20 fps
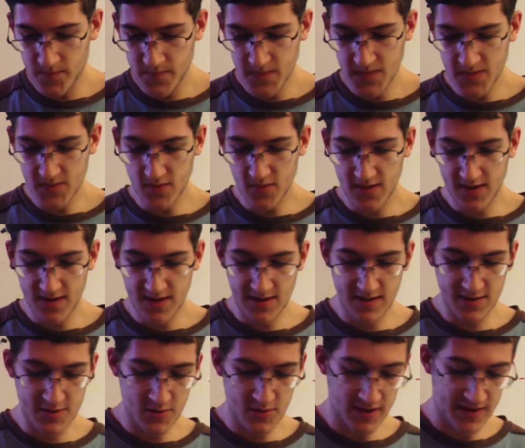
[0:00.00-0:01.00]
so I didn't
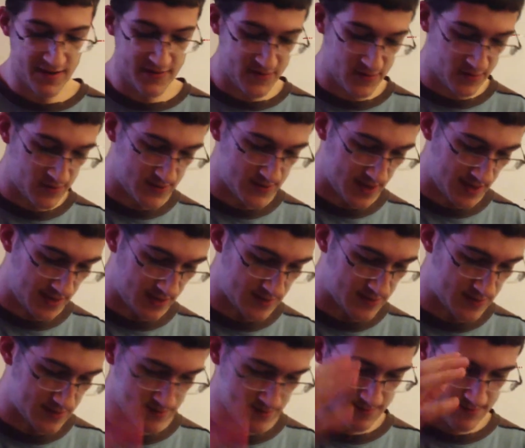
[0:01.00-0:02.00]
do any of Tuesdays.